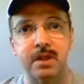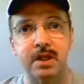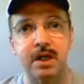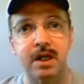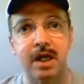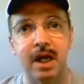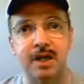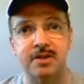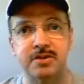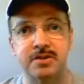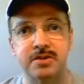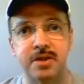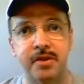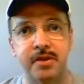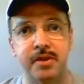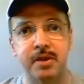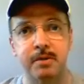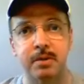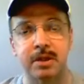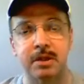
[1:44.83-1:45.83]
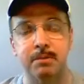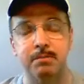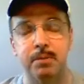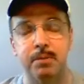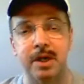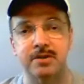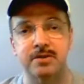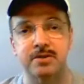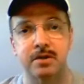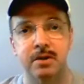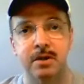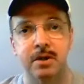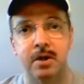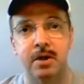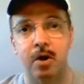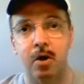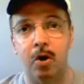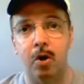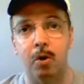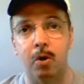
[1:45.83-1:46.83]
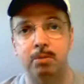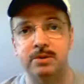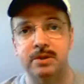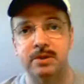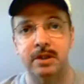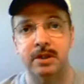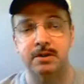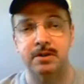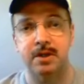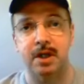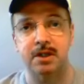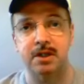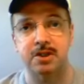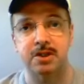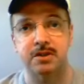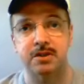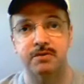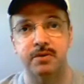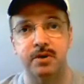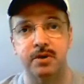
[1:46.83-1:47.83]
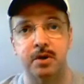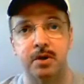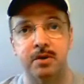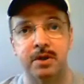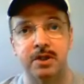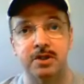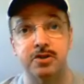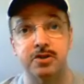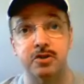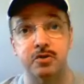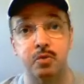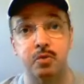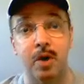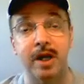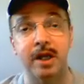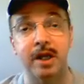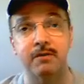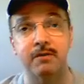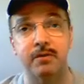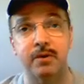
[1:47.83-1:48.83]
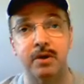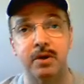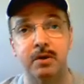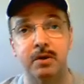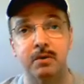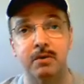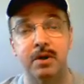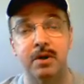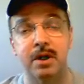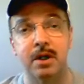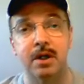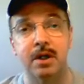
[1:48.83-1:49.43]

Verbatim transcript: He has nothing but the best hopes and intentions for you, and He's just waiting for you